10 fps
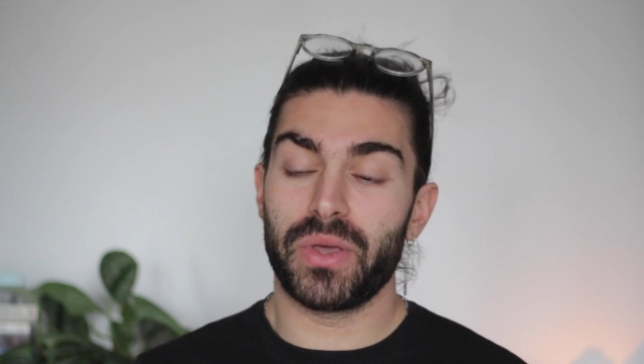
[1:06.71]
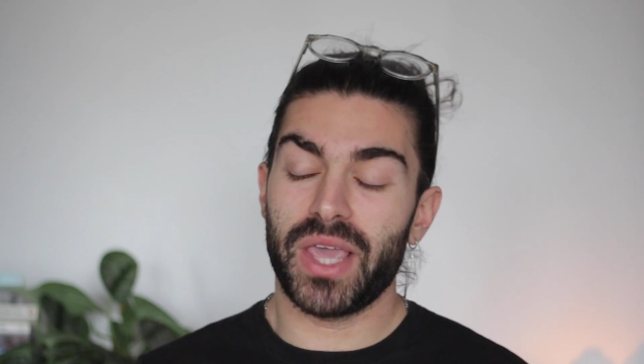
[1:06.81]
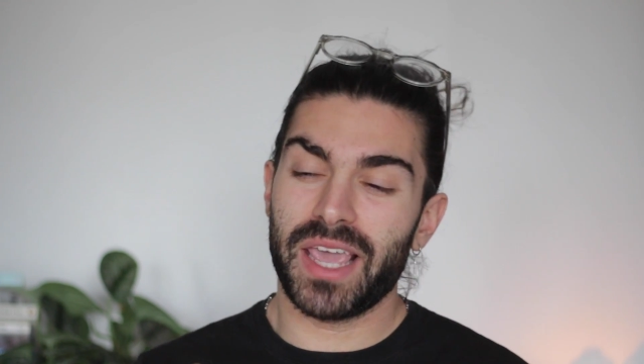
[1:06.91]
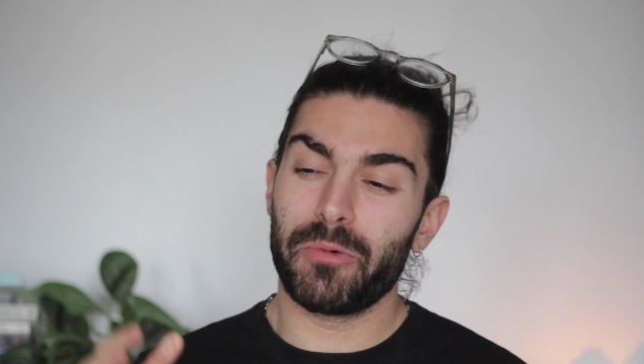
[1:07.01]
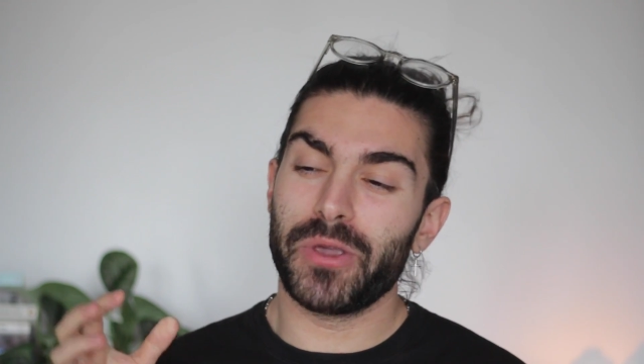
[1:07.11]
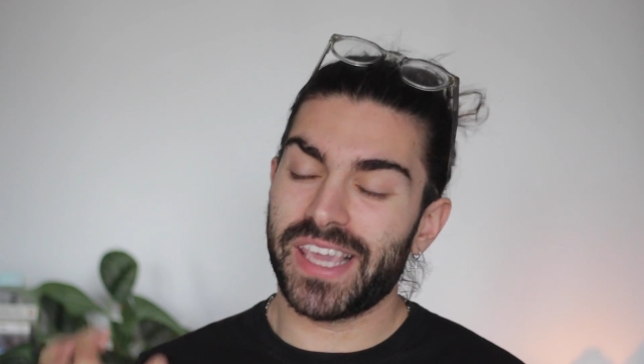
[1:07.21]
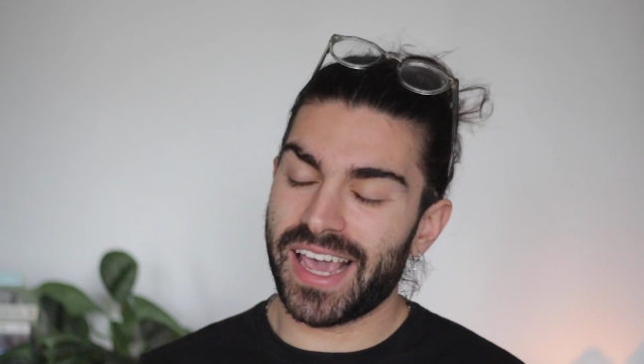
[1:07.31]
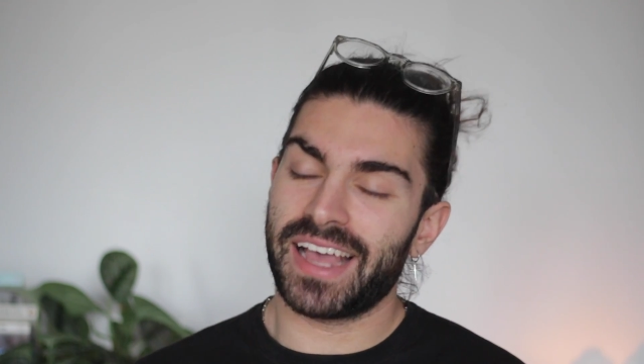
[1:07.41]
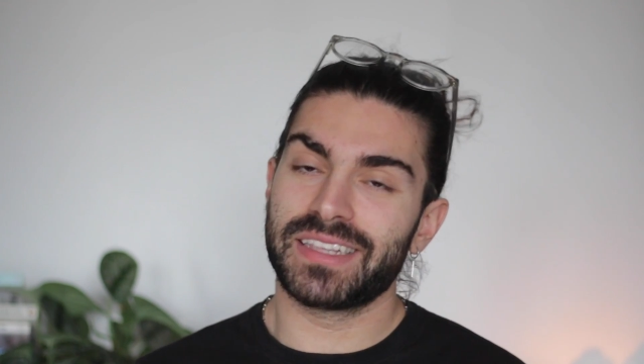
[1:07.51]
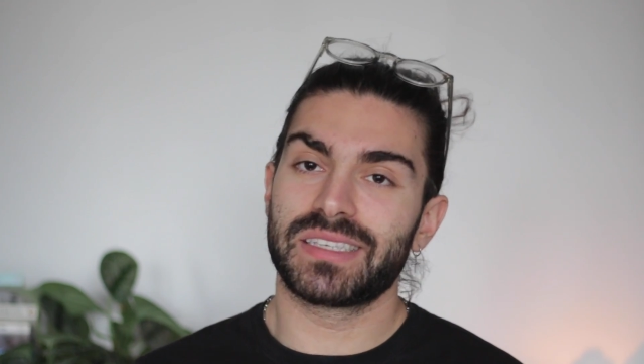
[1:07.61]
but here we
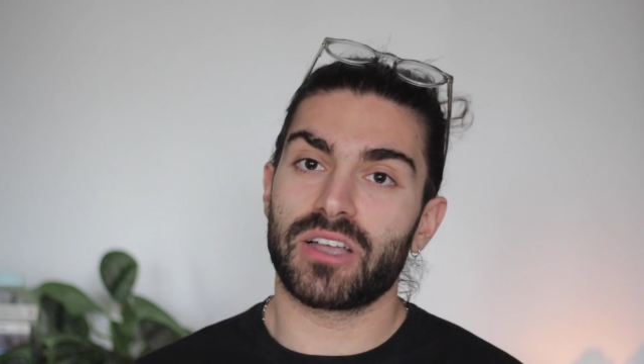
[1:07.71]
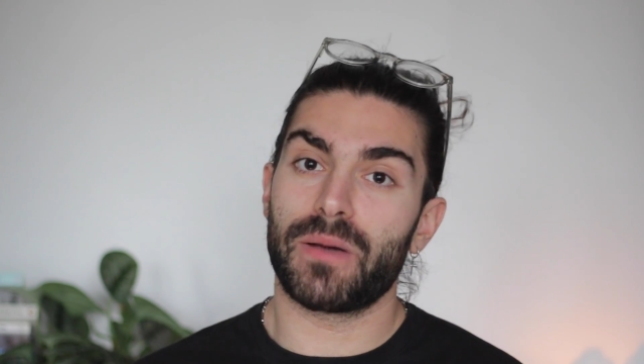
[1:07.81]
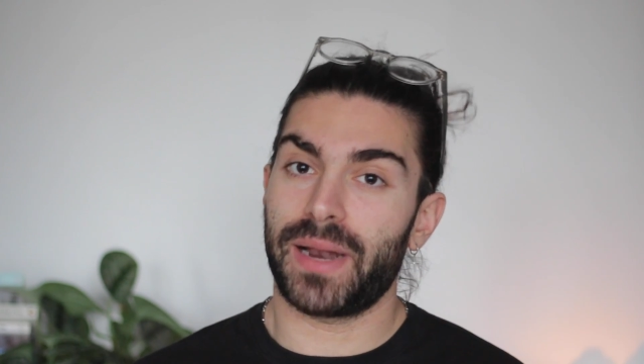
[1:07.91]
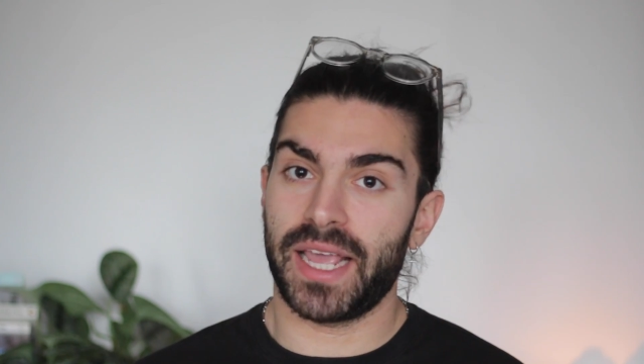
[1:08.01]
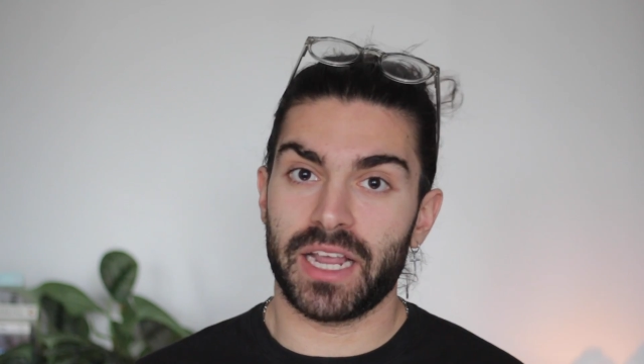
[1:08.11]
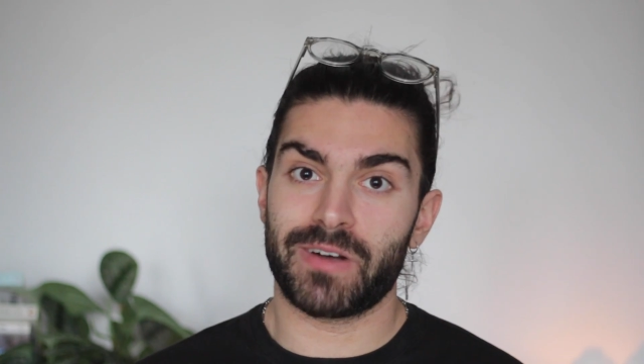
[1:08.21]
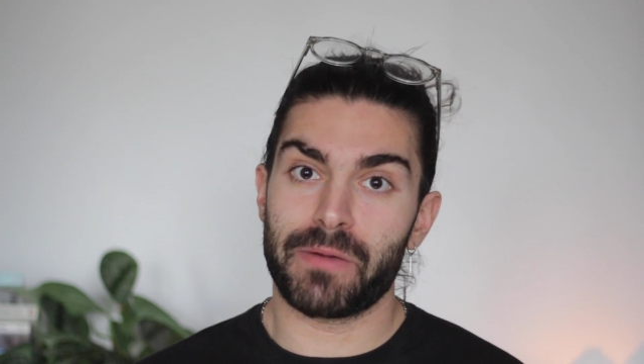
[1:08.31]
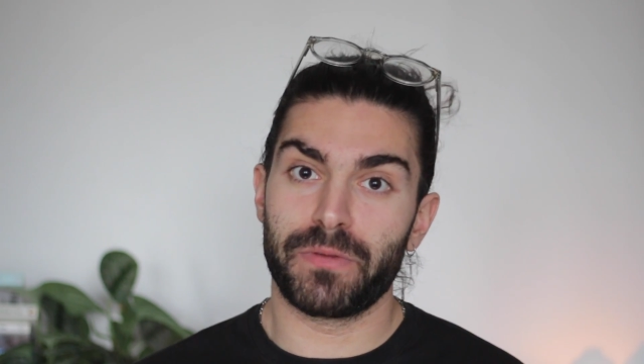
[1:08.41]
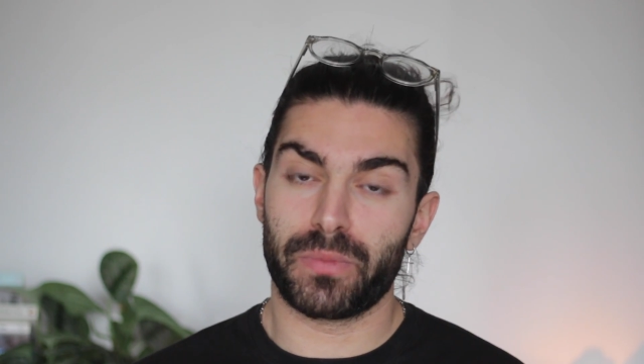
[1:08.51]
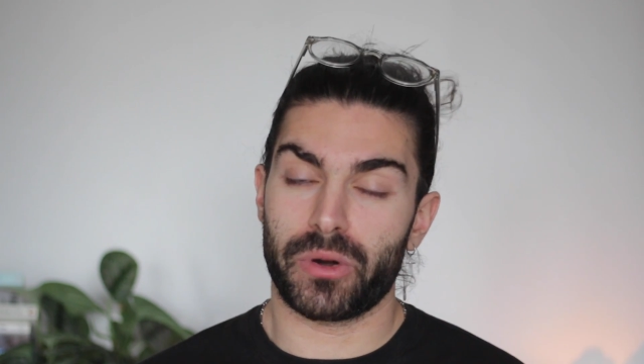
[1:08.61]
can start playing around with